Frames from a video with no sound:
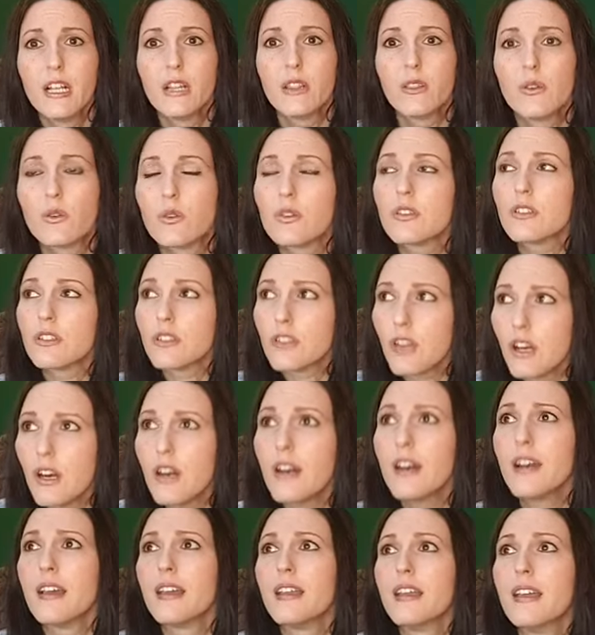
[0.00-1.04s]
Lord
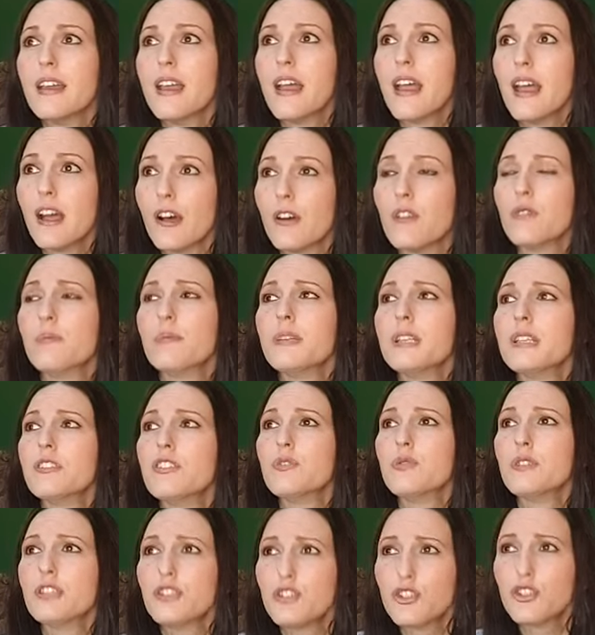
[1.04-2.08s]
God, help me
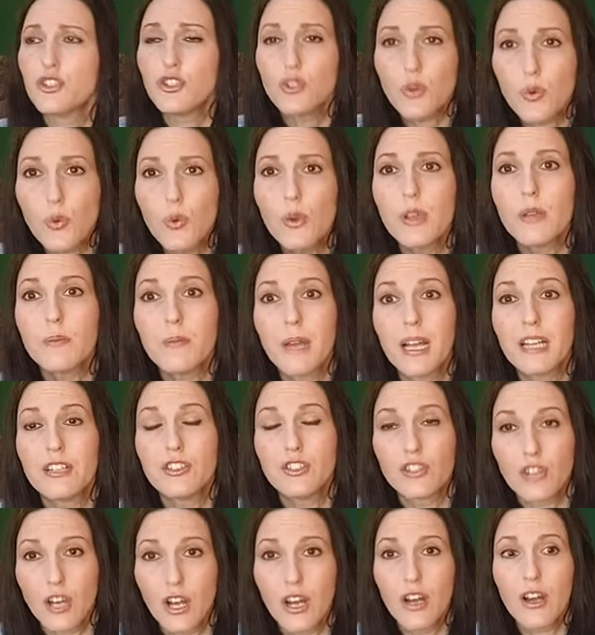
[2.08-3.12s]
to enjoy my
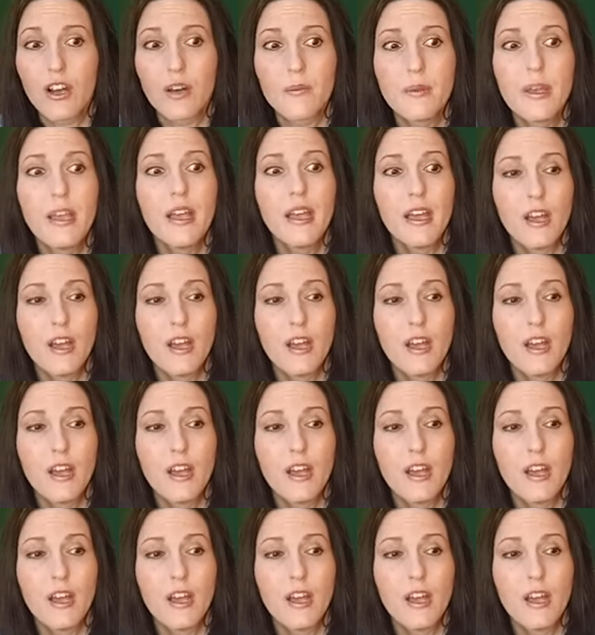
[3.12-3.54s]
job.